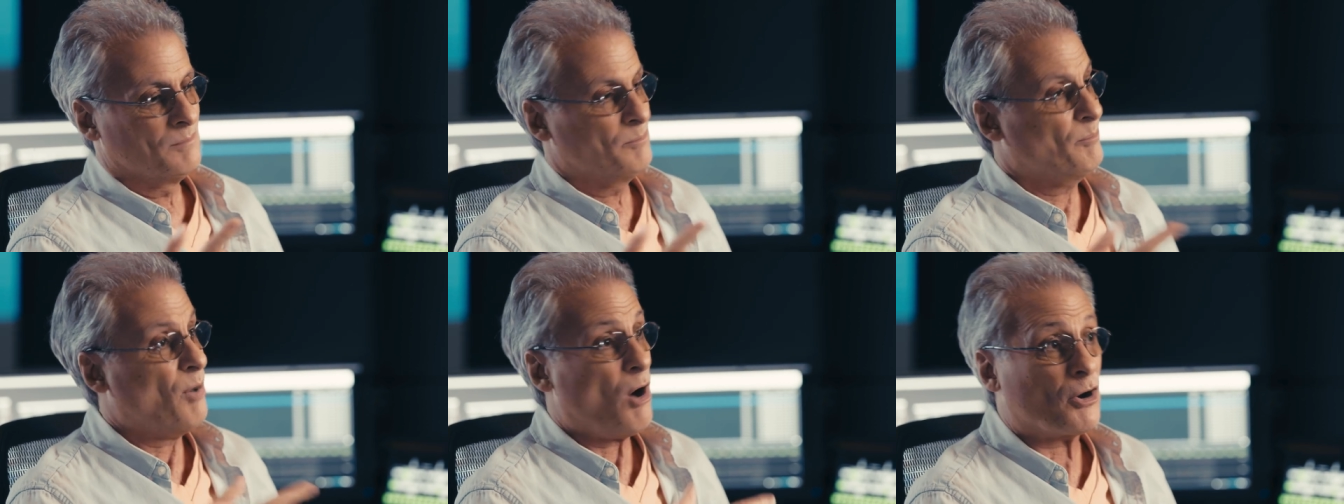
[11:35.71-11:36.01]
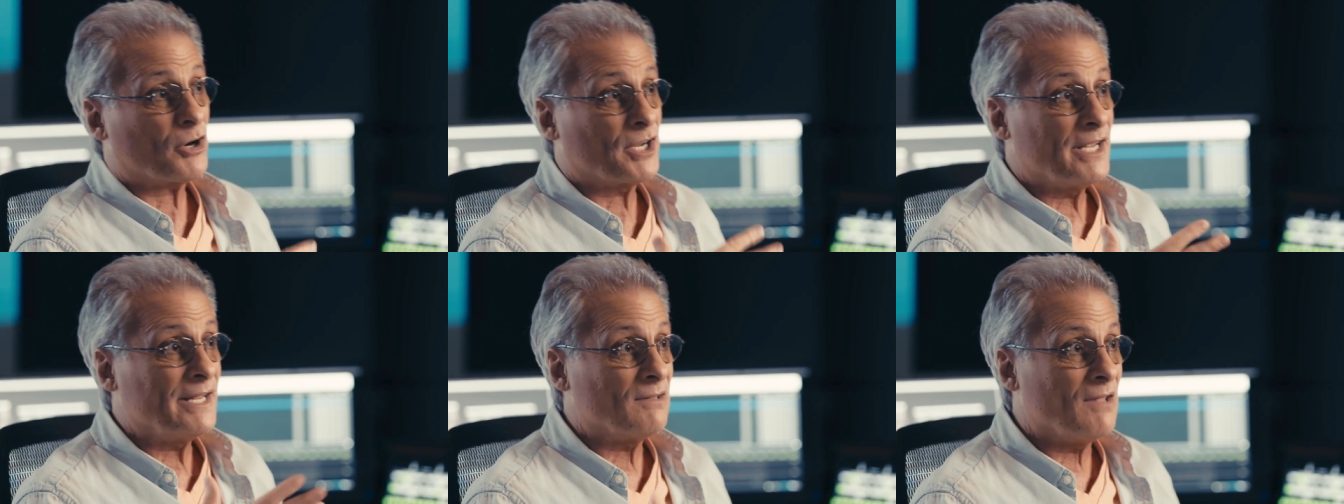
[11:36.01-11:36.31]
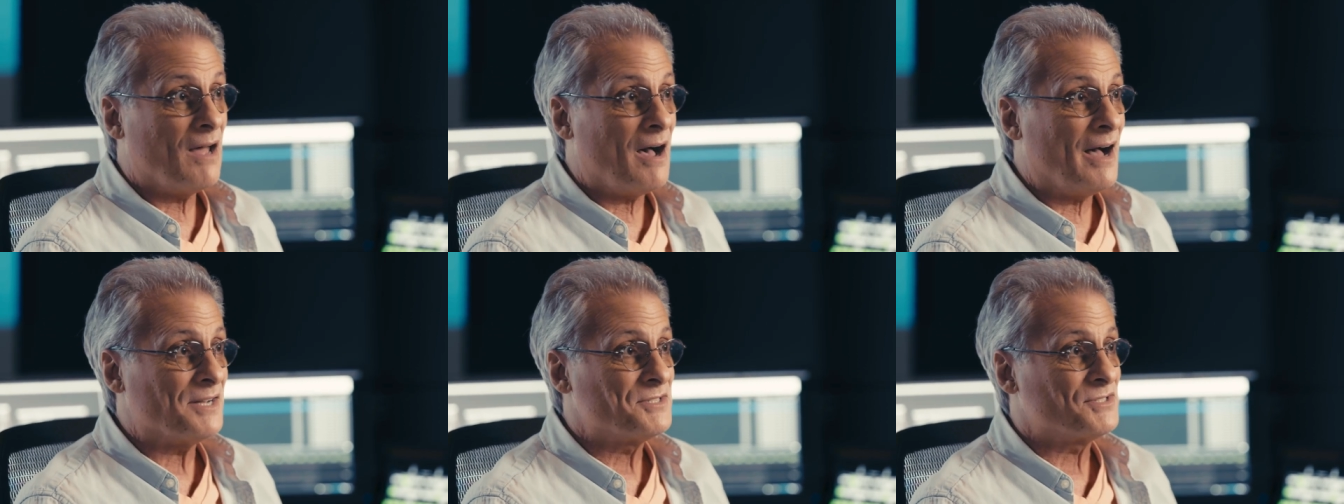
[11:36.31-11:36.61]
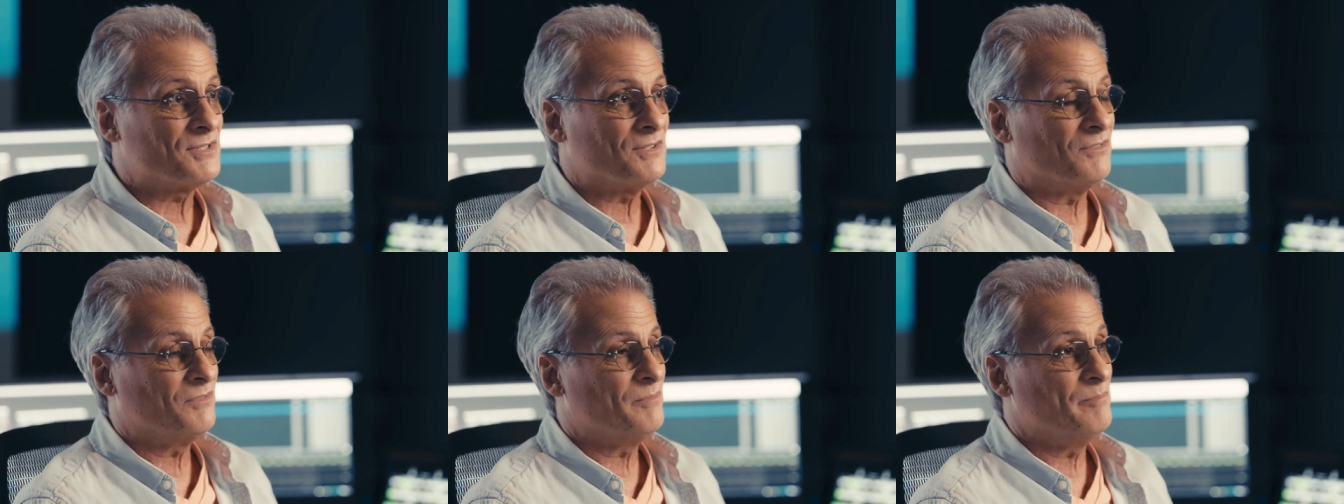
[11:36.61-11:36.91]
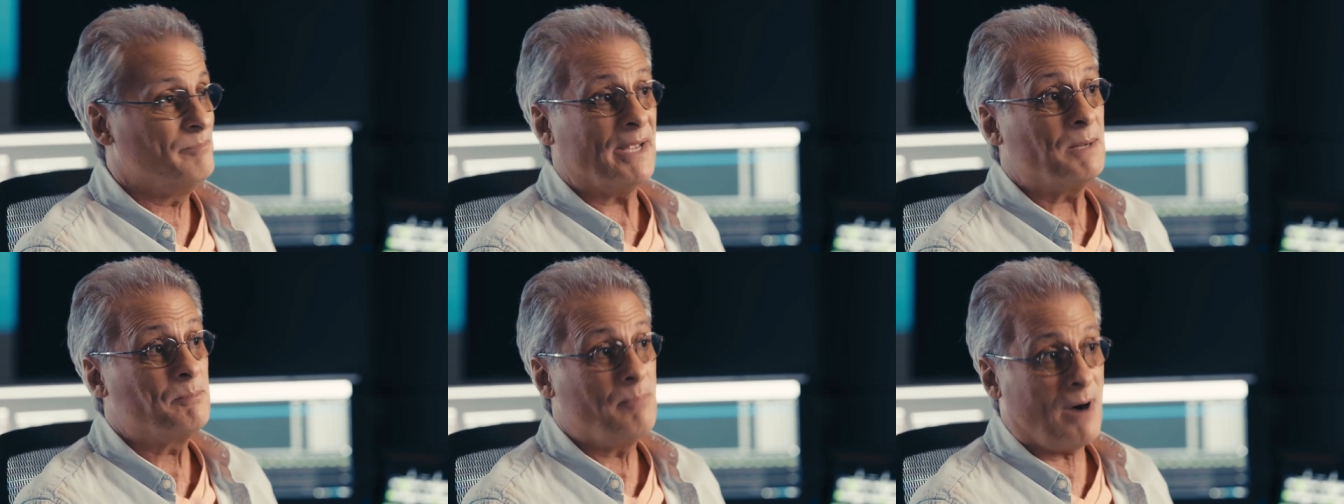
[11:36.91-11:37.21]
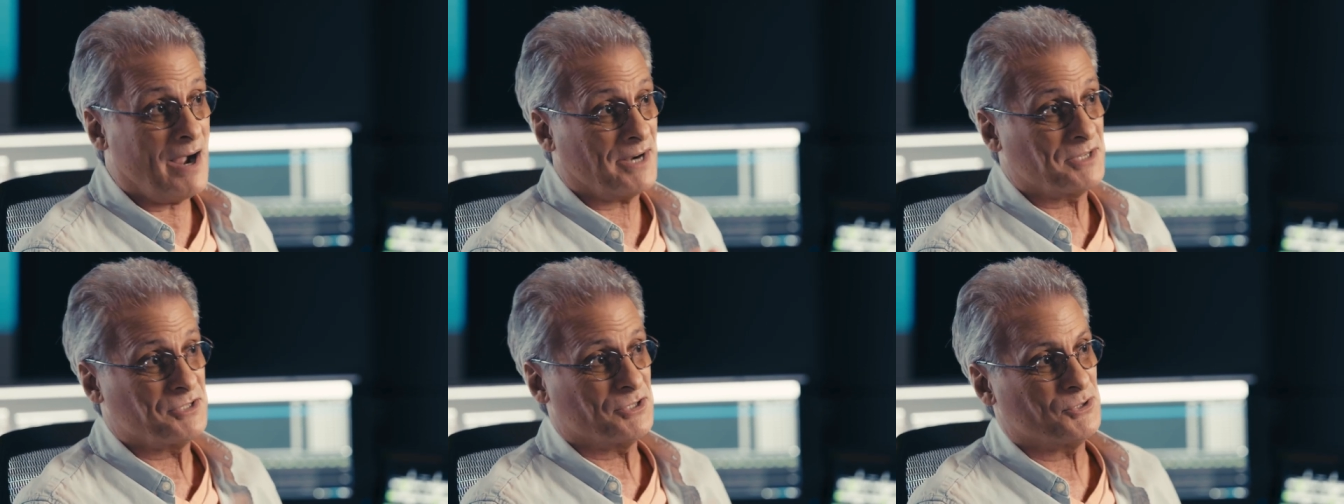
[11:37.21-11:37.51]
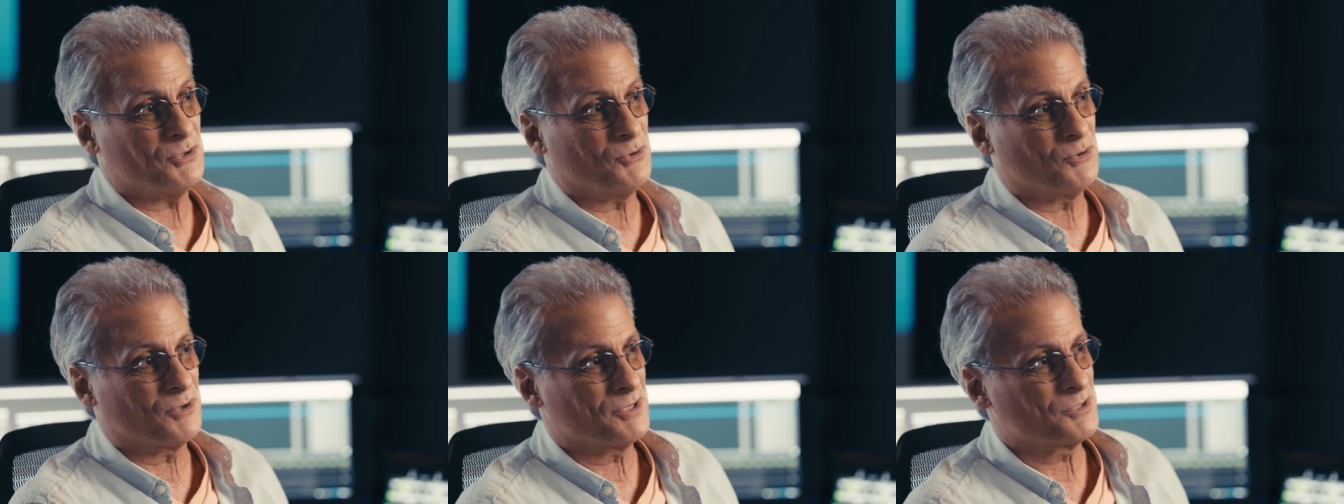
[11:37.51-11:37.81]
Parking lots of big box
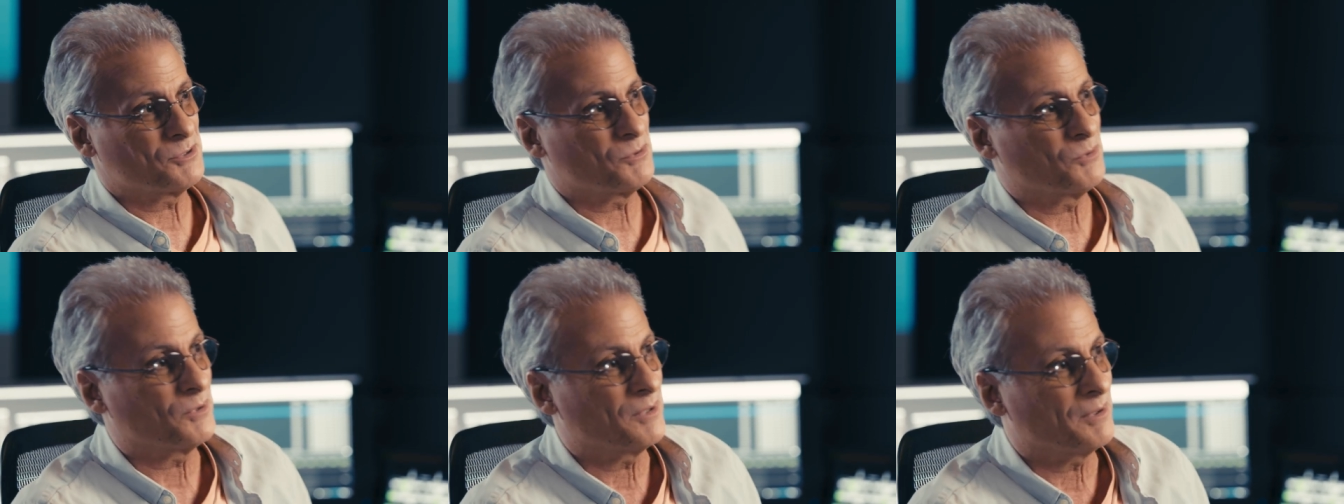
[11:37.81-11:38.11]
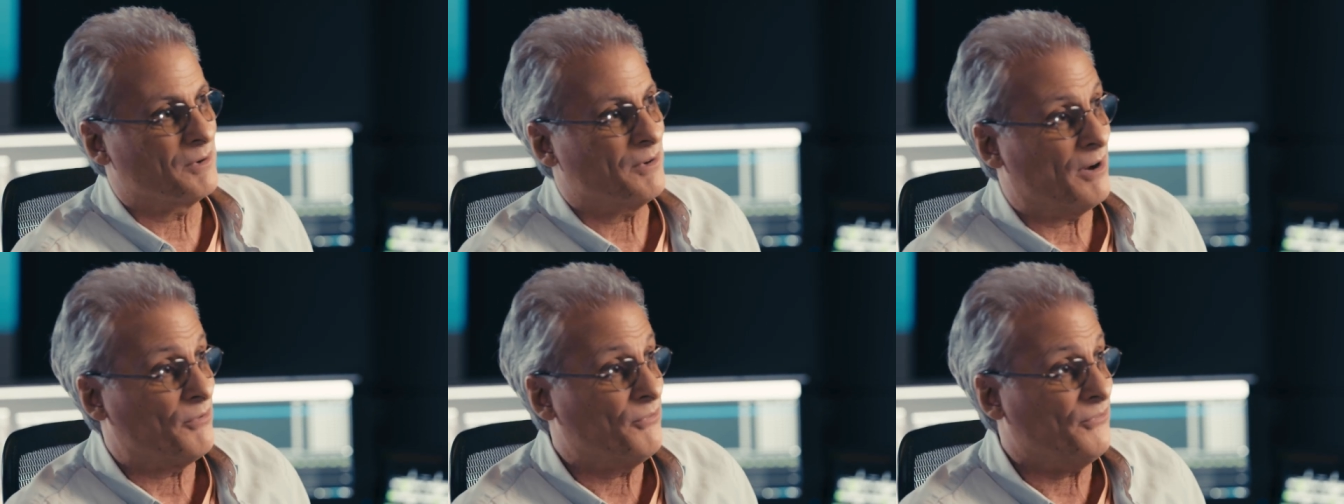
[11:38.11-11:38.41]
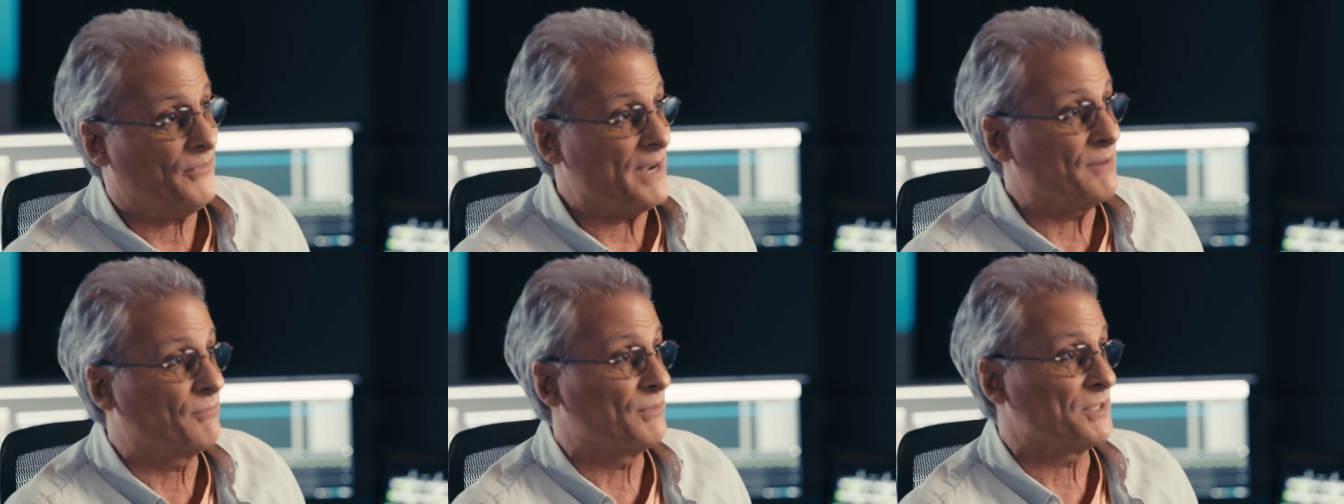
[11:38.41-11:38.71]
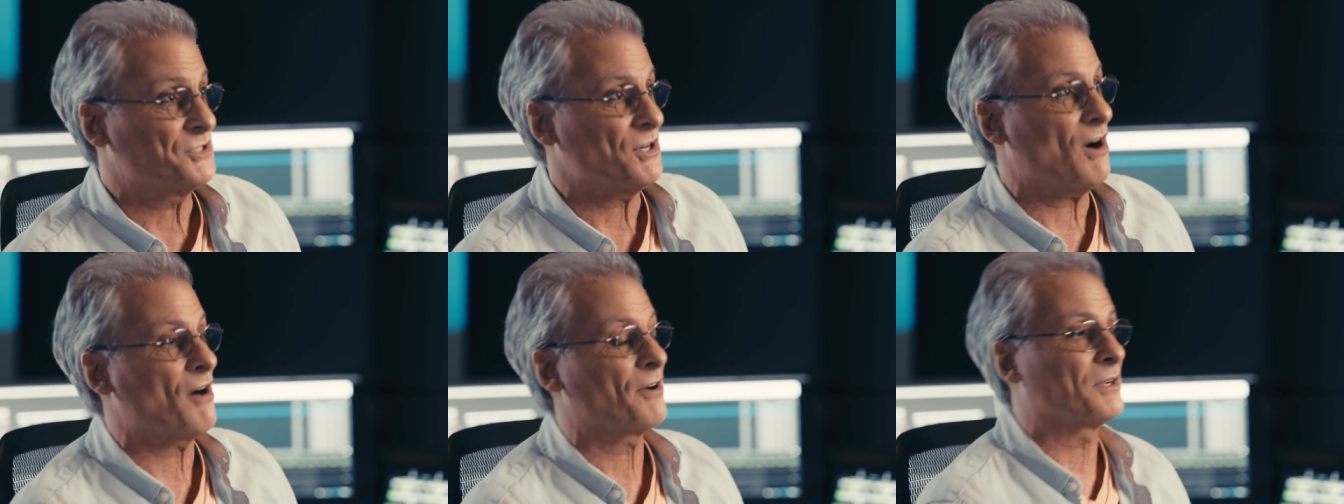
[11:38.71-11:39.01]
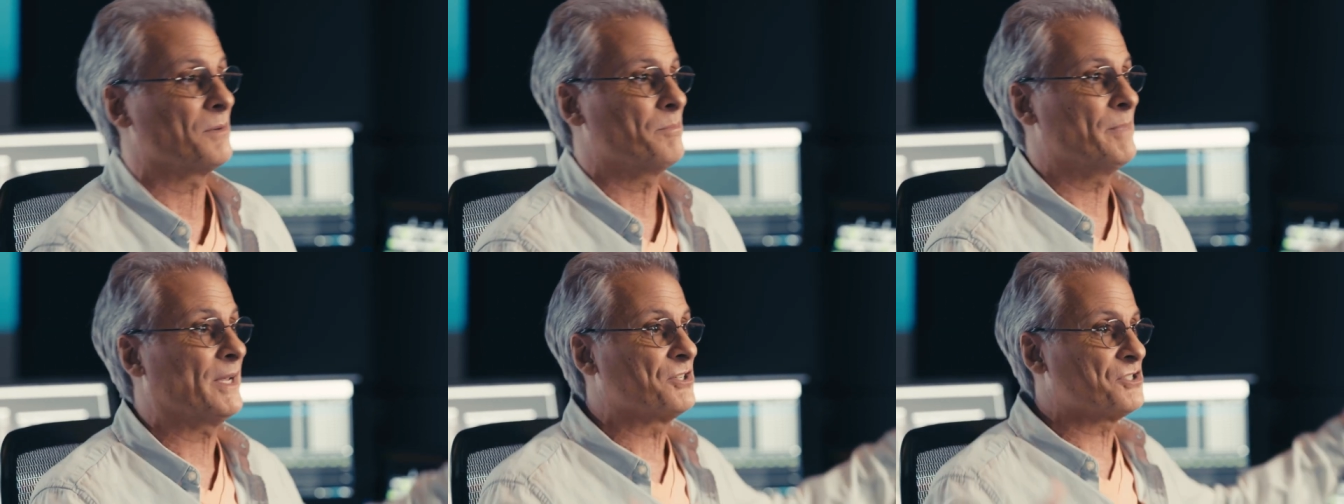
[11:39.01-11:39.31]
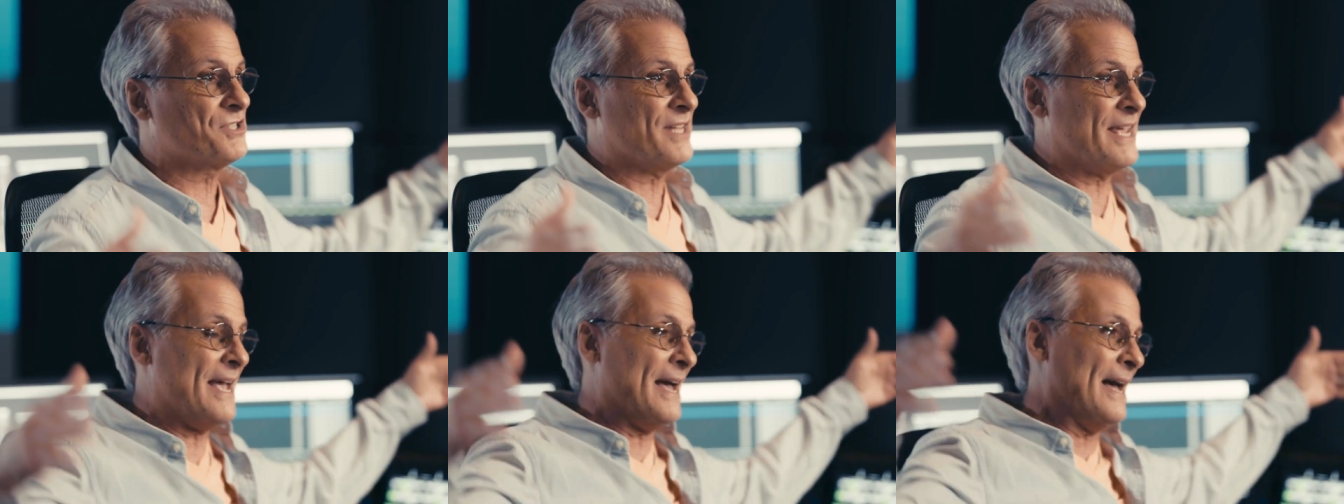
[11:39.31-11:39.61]
stores were a, a favorite target because they